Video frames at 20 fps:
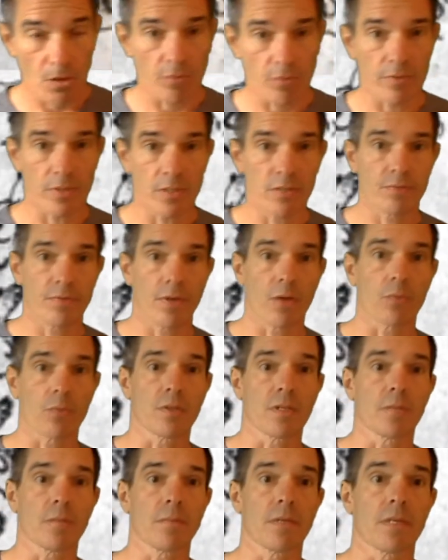its
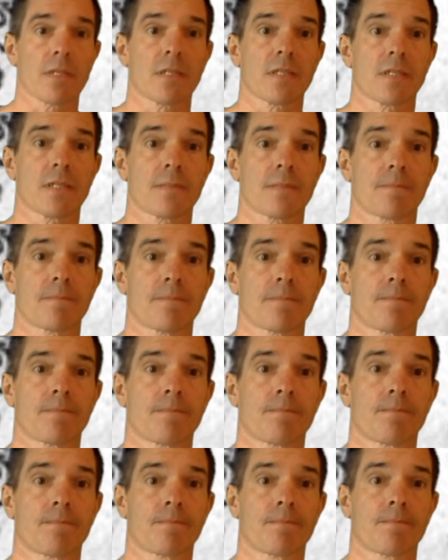founding myths.
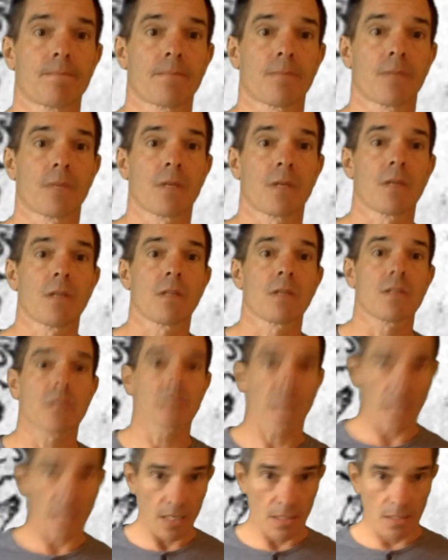The
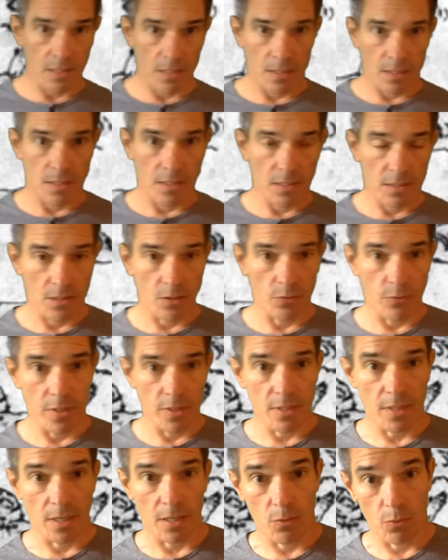second is the way
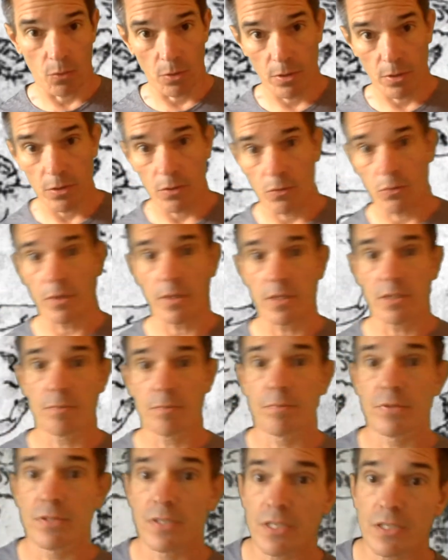Taekwondo is
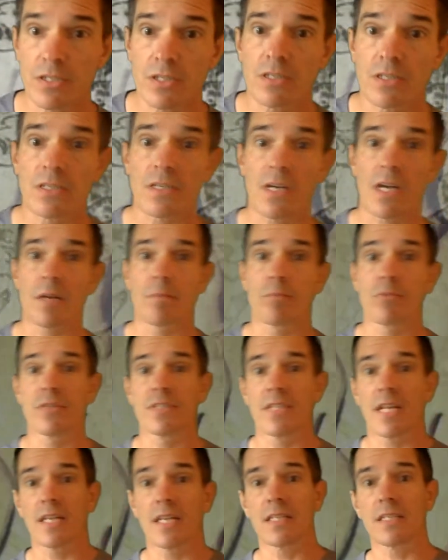positioned and
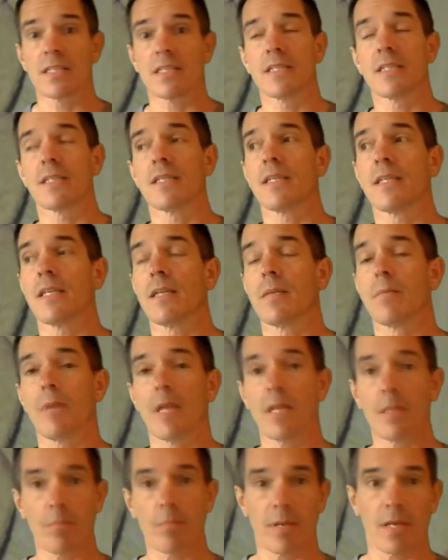presented in many
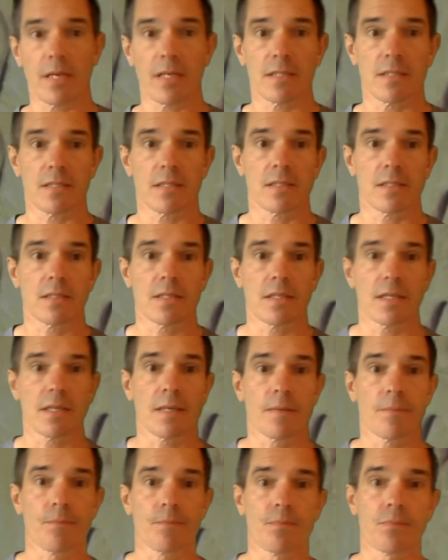places today.
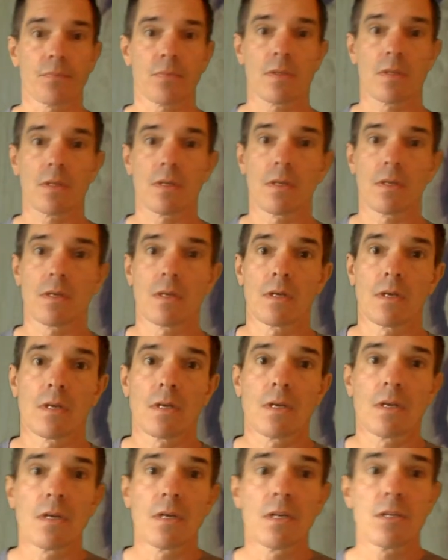
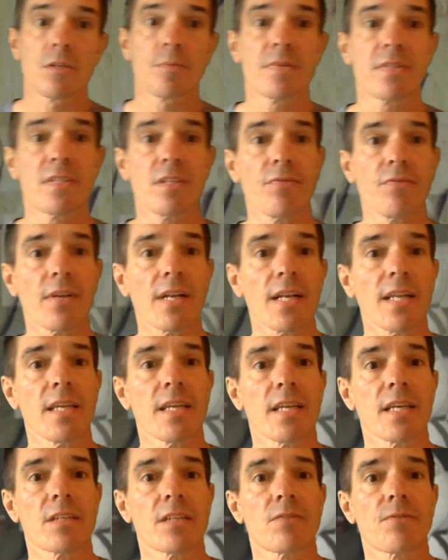Specifically,
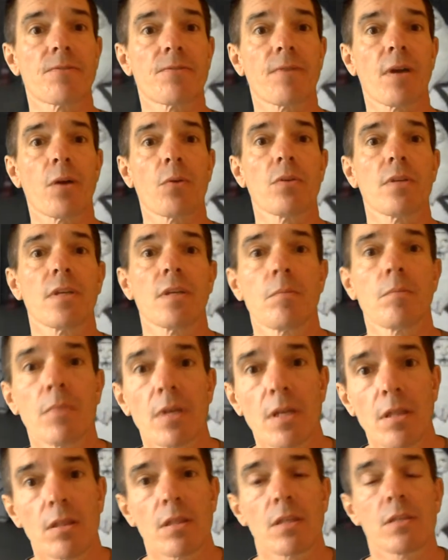its founding myth
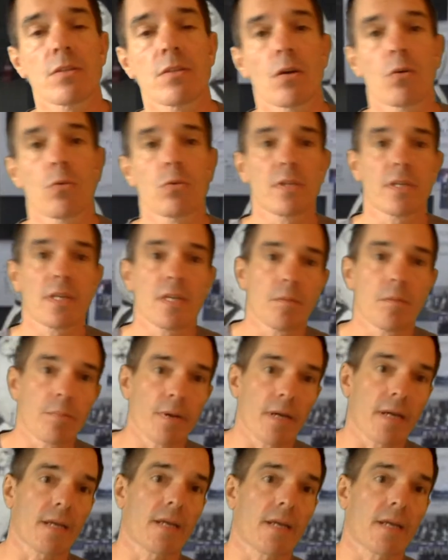is holding it back.